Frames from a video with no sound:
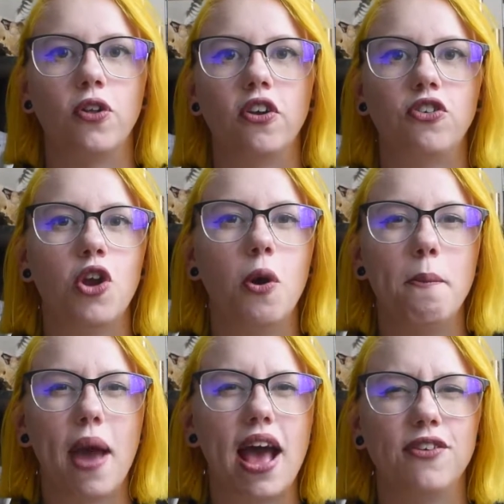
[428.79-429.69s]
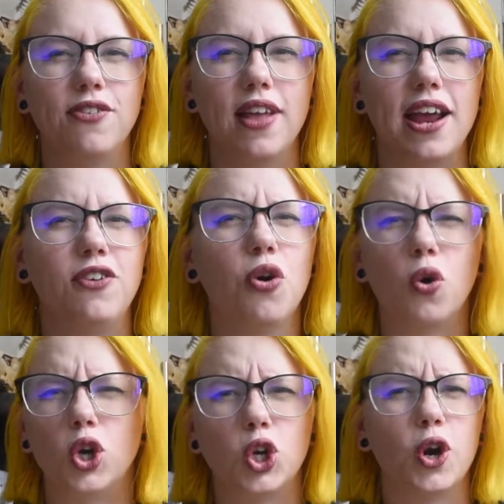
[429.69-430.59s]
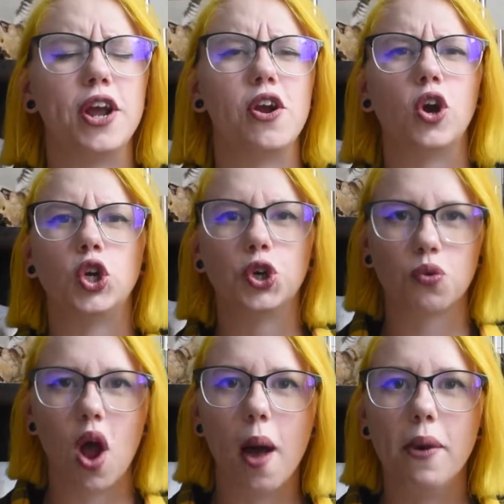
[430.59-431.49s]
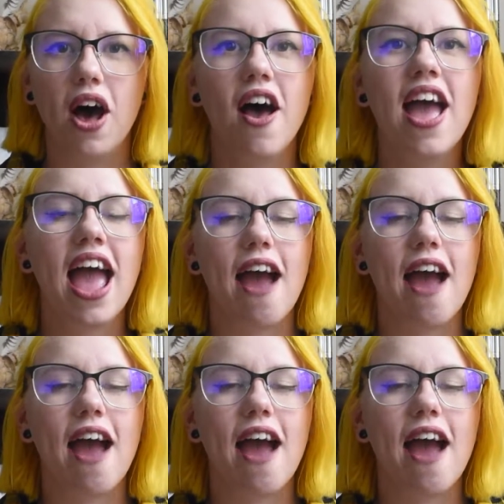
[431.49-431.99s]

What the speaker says: there's no mass like torturing or trauma.